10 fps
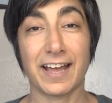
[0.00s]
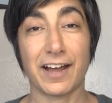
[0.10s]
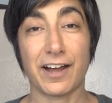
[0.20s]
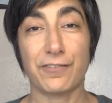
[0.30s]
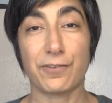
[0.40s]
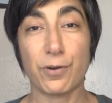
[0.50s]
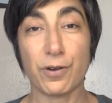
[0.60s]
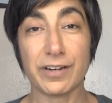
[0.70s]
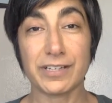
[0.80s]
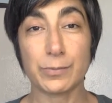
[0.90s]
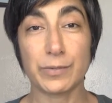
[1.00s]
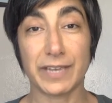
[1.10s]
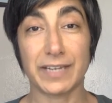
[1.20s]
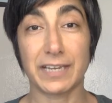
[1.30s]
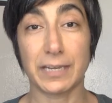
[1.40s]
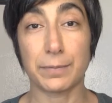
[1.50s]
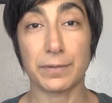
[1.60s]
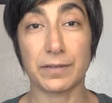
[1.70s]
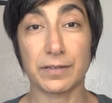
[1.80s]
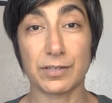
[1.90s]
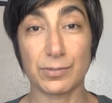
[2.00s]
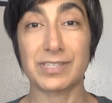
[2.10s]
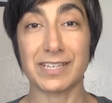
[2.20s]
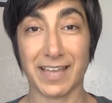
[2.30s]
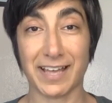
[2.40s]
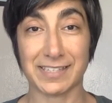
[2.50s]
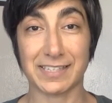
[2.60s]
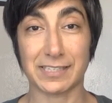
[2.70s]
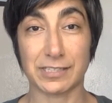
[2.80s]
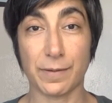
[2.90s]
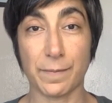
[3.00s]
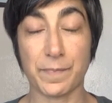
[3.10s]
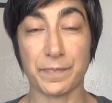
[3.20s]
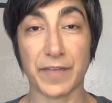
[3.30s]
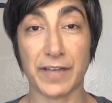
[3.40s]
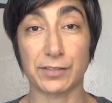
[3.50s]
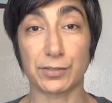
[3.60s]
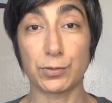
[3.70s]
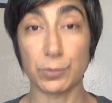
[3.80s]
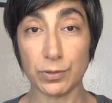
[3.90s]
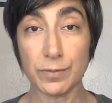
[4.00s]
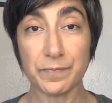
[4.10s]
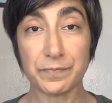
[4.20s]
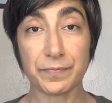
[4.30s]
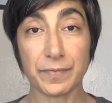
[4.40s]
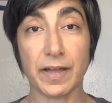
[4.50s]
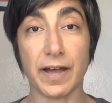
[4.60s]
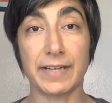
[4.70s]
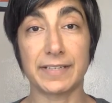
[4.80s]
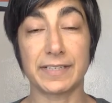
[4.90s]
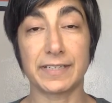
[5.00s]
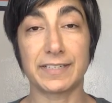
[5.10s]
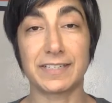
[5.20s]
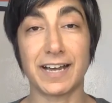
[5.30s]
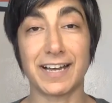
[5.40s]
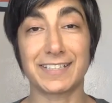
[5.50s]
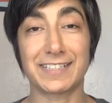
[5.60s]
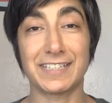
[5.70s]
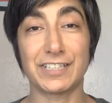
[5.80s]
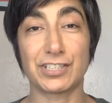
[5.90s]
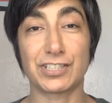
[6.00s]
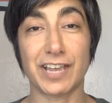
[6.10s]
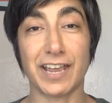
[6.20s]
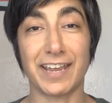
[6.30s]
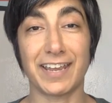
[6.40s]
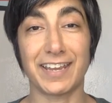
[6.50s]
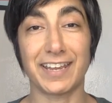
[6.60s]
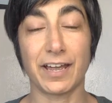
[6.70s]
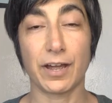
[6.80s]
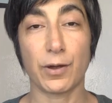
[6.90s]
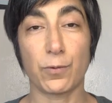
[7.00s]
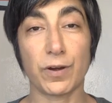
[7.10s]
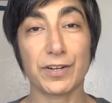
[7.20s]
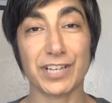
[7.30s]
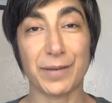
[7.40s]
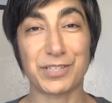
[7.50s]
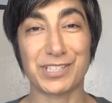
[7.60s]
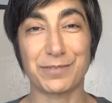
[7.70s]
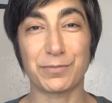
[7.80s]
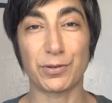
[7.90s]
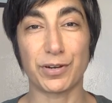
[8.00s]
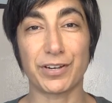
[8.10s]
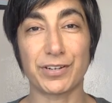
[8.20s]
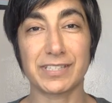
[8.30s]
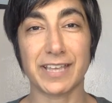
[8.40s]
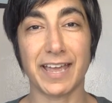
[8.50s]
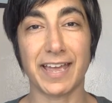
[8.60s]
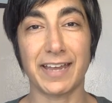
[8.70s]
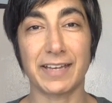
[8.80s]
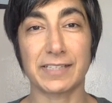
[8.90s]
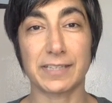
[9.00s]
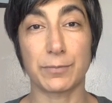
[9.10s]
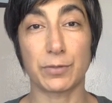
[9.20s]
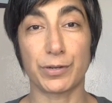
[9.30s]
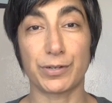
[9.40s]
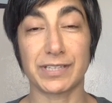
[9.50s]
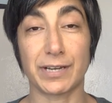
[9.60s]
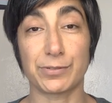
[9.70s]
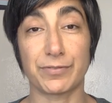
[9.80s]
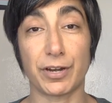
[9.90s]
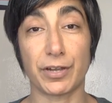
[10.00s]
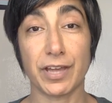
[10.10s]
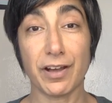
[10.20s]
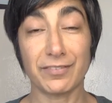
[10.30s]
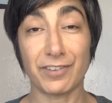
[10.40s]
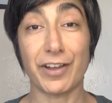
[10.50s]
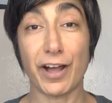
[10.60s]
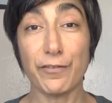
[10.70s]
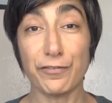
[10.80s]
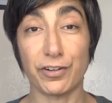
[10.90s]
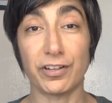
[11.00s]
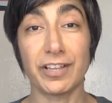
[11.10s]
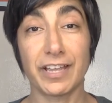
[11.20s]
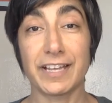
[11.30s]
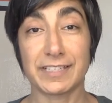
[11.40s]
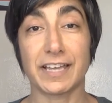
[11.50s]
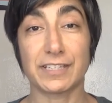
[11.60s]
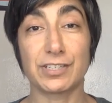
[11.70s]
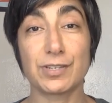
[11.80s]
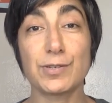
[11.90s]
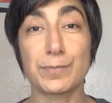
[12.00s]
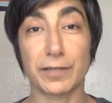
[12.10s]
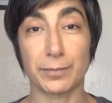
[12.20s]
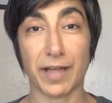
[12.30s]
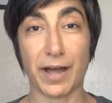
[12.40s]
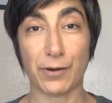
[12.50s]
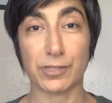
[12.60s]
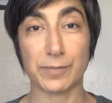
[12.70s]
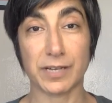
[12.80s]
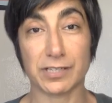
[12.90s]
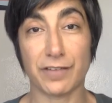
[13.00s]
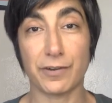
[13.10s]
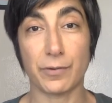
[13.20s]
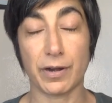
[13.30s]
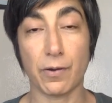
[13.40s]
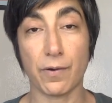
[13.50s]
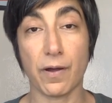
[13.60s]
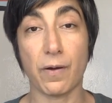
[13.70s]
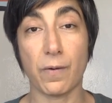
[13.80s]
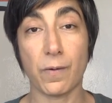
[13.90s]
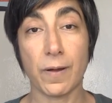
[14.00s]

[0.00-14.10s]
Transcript: of course, we can keep using that system as a tool. I did teach a workshop to some lawyers, and some lawyers said it was very helpful to use billable hours because often we don't know